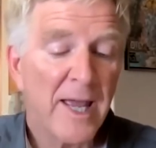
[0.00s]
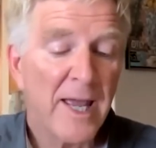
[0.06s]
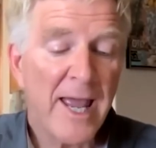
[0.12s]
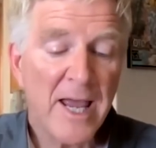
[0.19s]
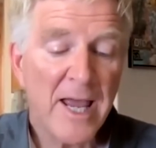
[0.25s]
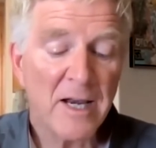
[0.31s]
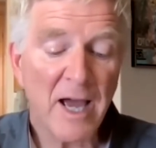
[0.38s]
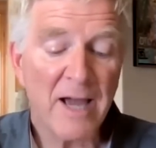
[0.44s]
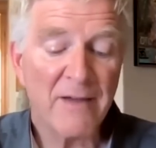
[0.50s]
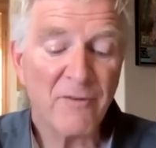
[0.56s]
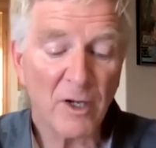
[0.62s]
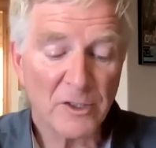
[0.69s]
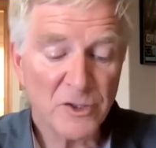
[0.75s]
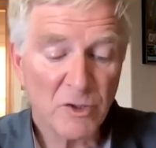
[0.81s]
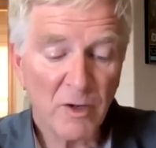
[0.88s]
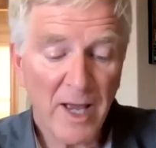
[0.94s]
And I've
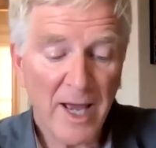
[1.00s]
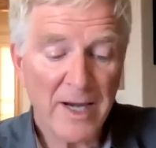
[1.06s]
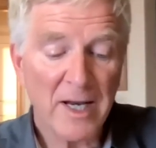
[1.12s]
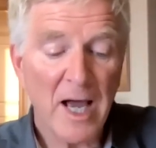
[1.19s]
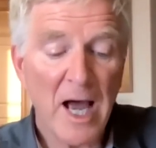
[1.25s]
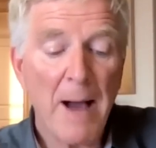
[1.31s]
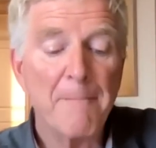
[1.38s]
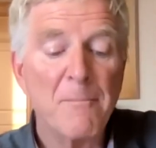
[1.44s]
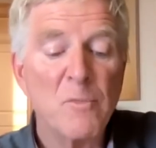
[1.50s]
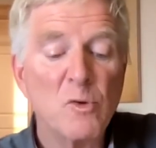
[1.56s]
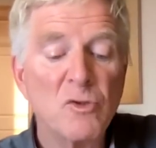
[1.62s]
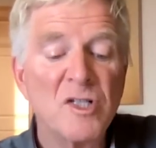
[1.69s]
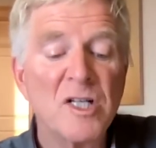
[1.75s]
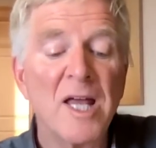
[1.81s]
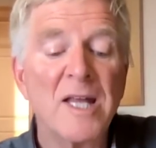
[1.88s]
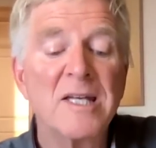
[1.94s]
also got a
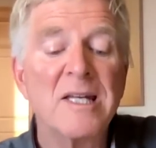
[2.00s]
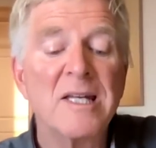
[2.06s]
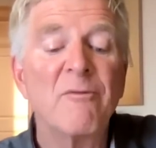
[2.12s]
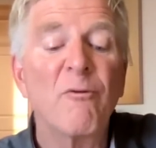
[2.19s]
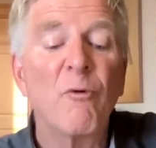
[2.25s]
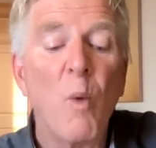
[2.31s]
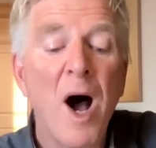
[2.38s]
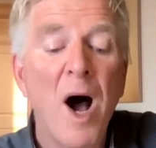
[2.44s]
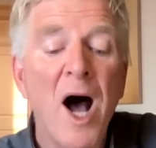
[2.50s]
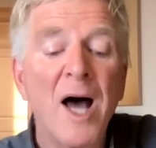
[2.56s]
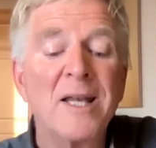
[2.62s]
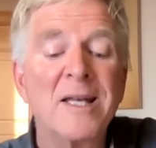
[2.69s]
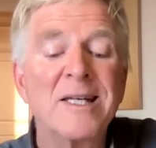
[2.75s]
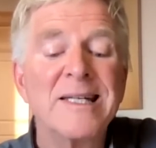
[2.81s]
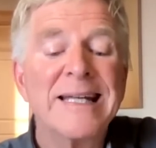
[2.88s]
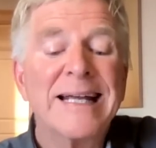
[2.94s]
mousse de foie
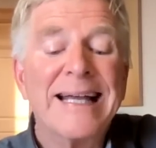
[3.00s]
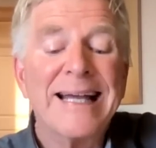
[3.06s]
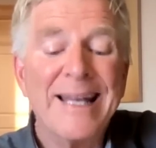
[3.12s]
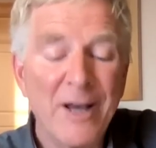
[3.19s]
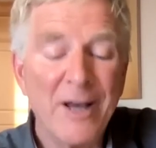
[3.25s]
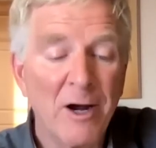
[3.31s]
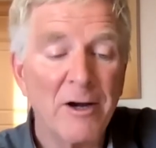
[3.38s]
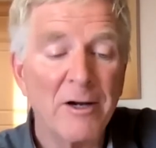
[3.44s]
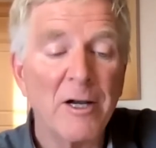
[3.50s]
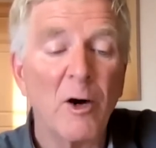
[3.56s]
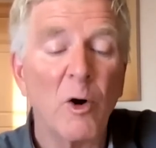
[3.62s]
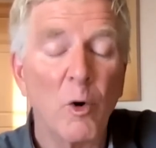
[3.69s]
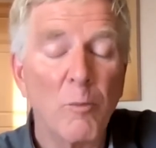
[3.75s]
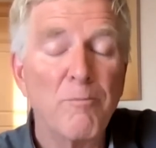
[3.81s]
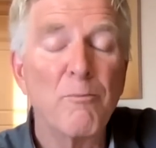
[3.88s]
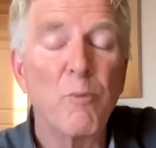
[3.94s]
de canard
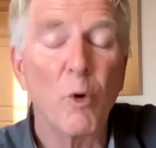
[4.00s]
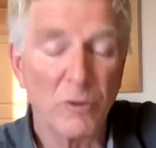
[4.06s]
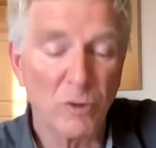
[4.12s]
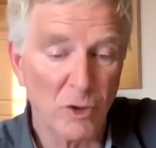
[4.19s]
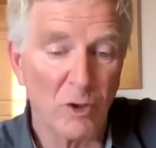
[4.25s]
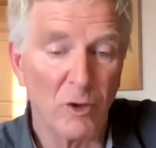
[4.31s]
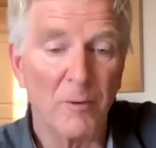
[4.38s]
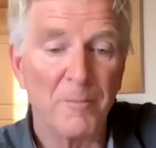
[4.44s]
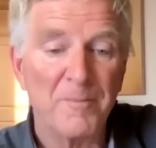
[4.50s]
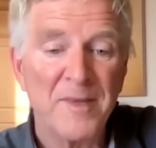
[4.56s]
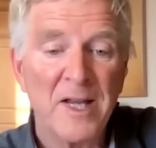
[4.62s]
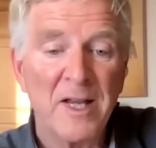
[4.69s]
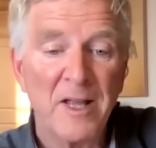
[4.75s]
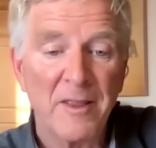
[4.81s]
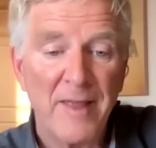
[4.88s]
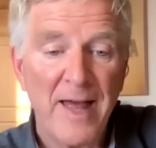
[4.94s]
au Porto.
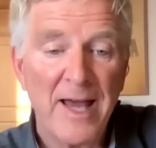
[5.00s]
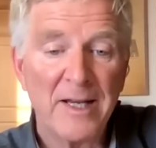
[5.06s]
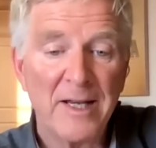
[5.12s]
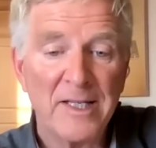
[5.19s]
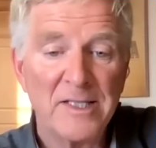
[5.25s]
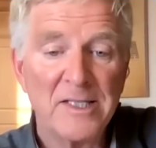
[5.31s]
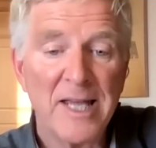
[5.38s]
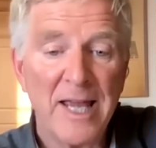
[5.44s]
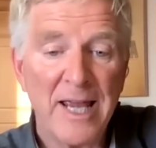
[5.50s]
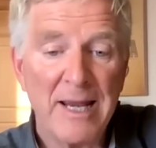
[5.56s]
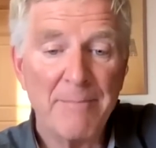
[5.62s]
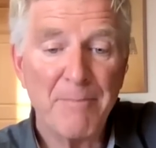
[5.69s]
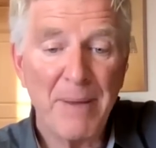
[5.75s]
That is a